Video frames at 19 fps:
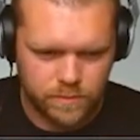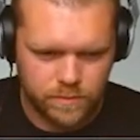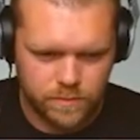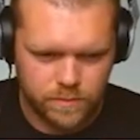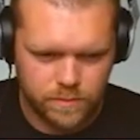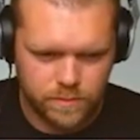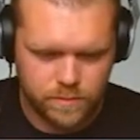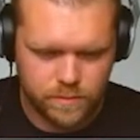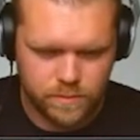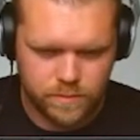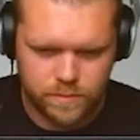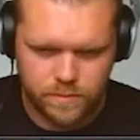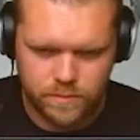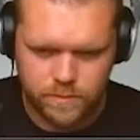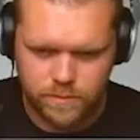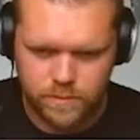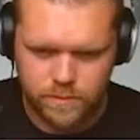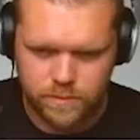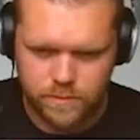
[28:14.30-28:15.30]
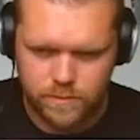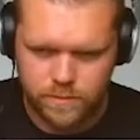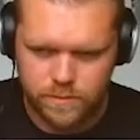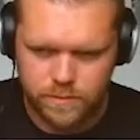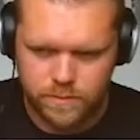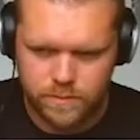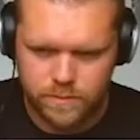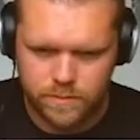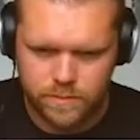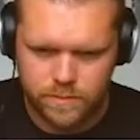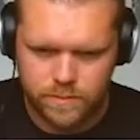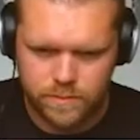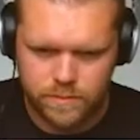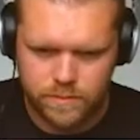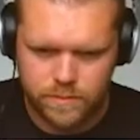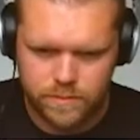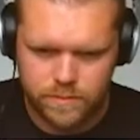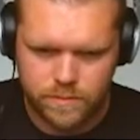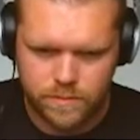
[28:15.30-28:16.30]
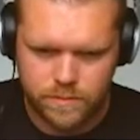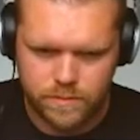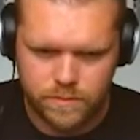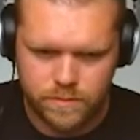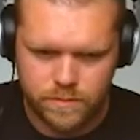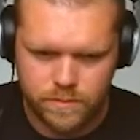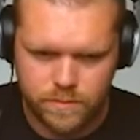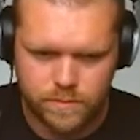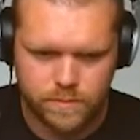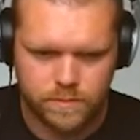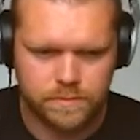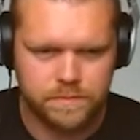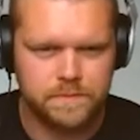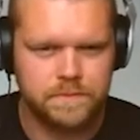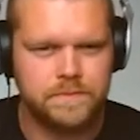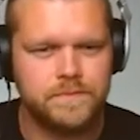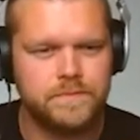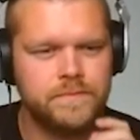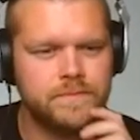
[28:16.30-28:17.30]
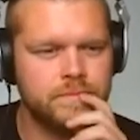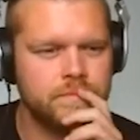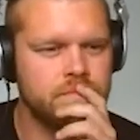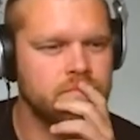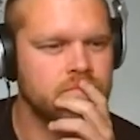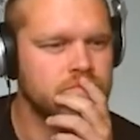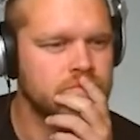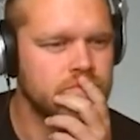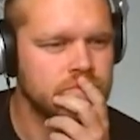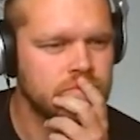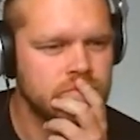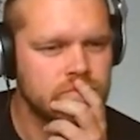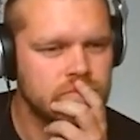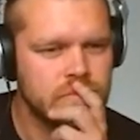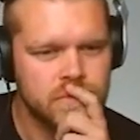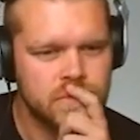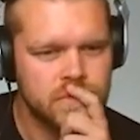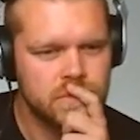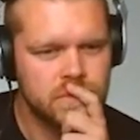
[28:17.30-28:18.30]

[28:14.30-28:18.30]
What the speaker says: No one is speaking in this clip.